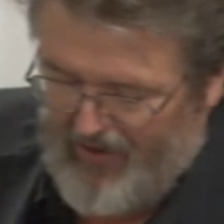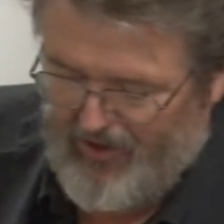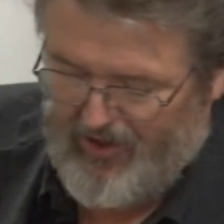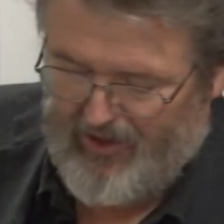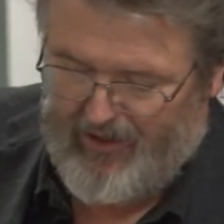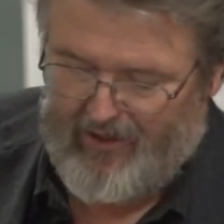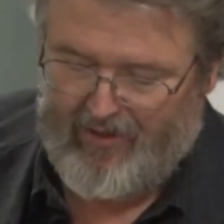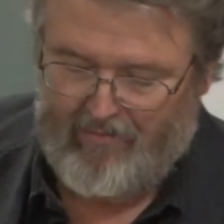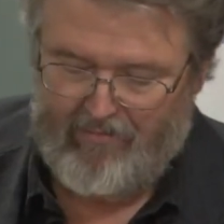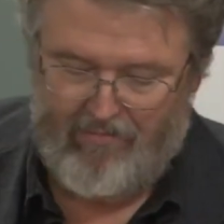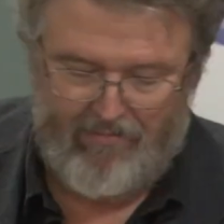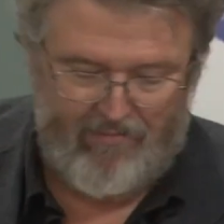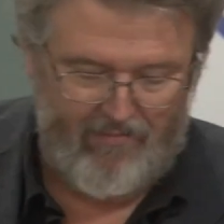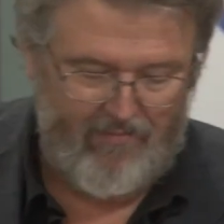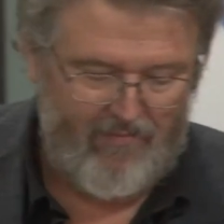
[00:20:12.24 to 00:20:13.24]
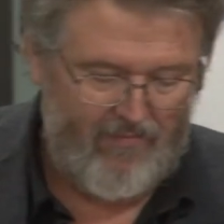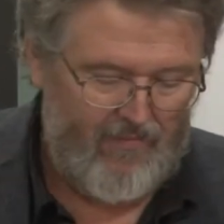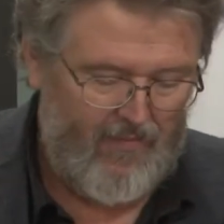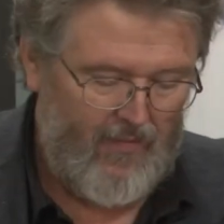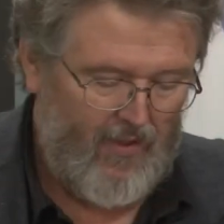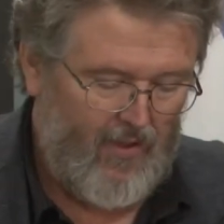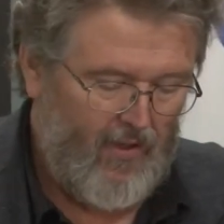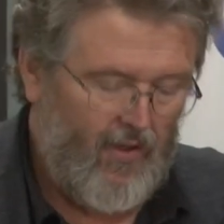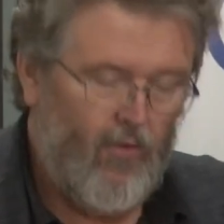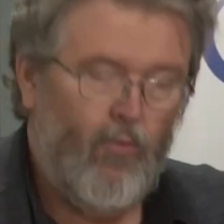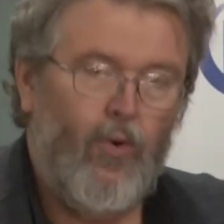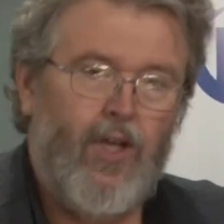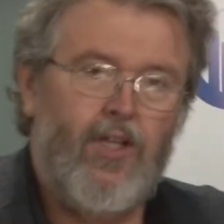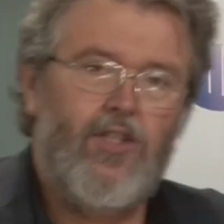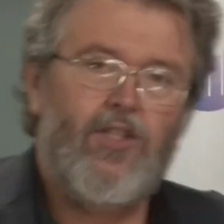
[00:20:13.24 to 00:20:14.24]
that um,
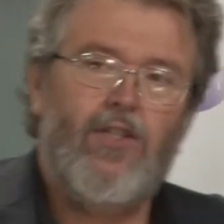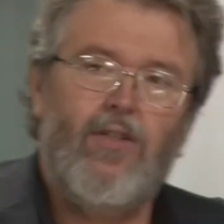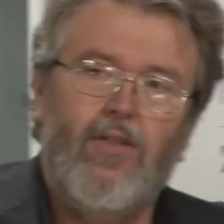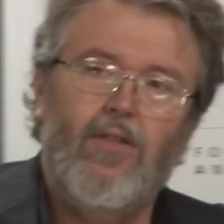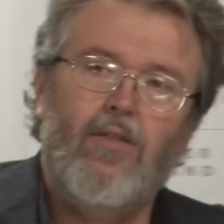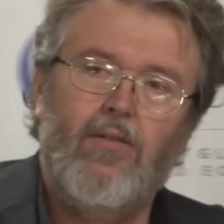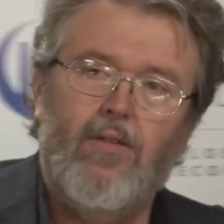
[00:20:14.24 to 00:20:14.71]
went